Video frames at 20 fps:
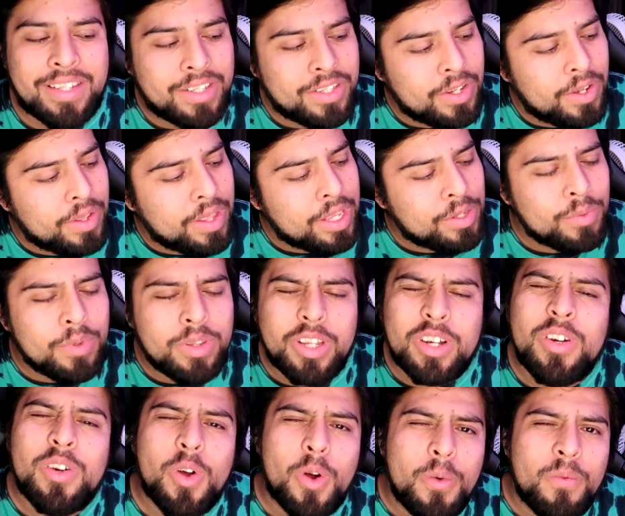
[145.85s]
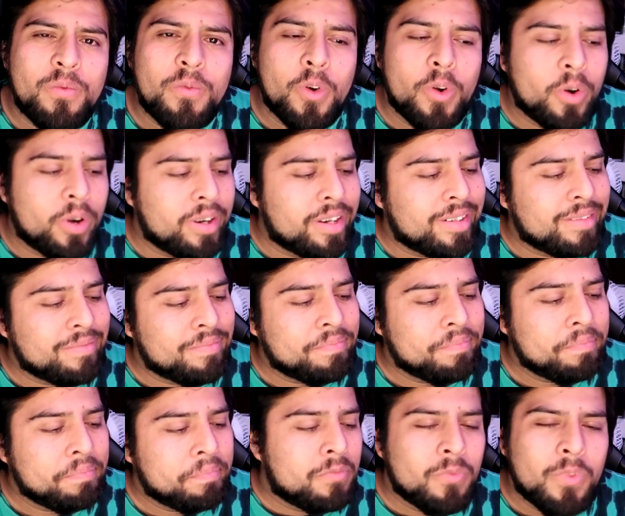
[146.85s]
So that's what they're known for,
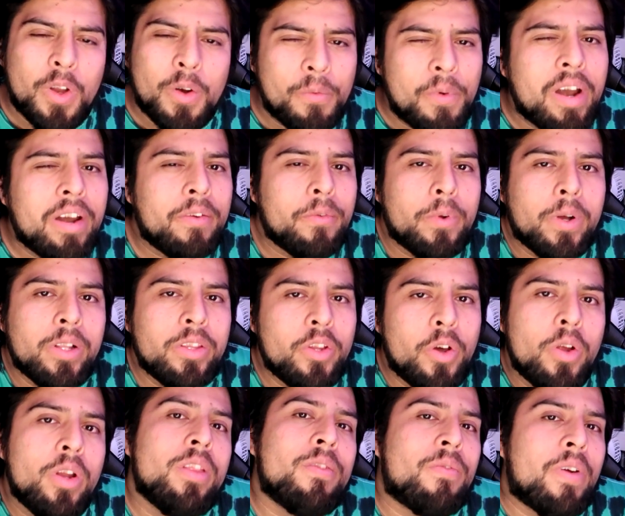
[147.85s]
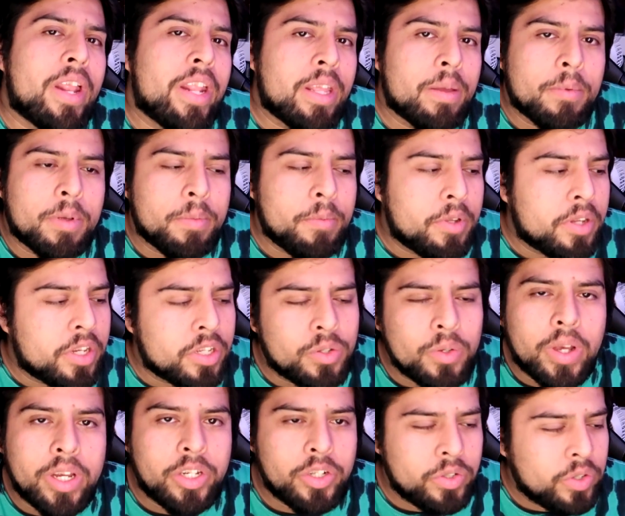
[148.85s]
and they're very well known in the fighting game community,
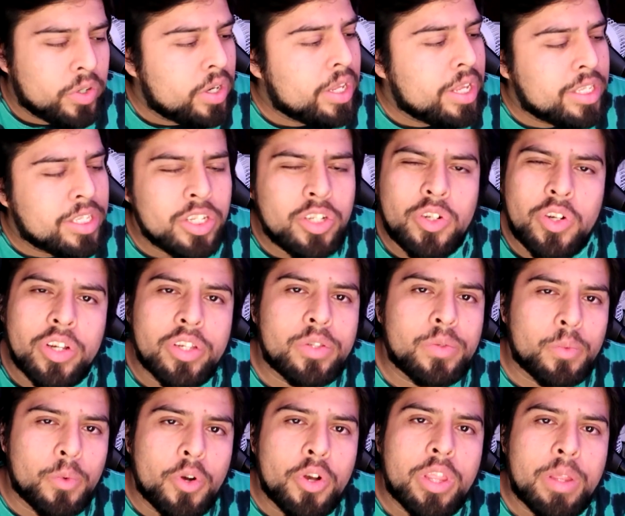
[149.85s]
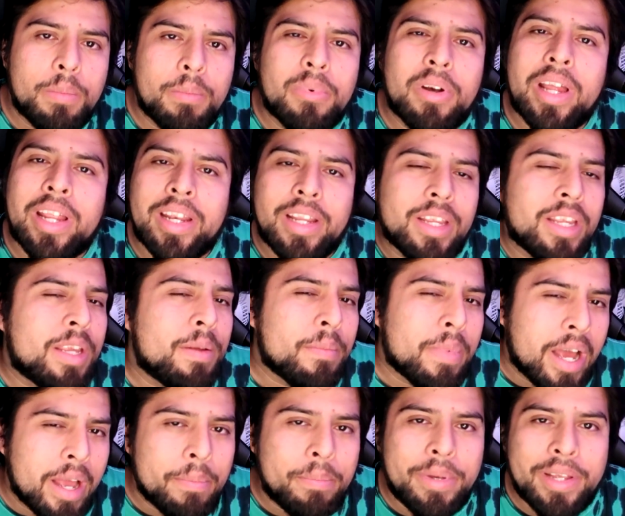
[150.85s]
so it's a trustworthy brand in
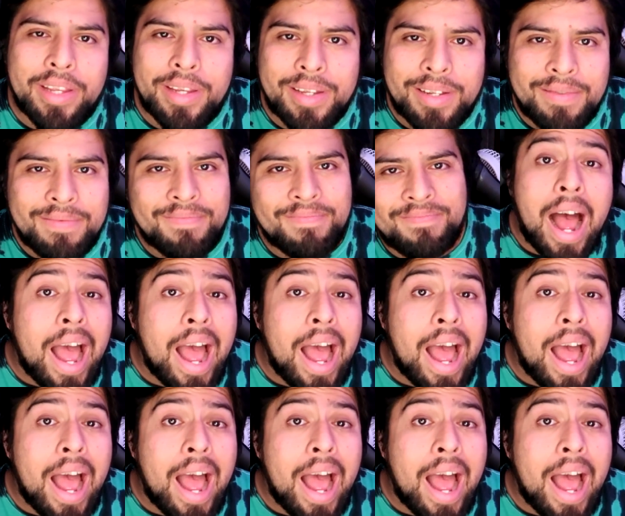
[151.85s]
my opinion.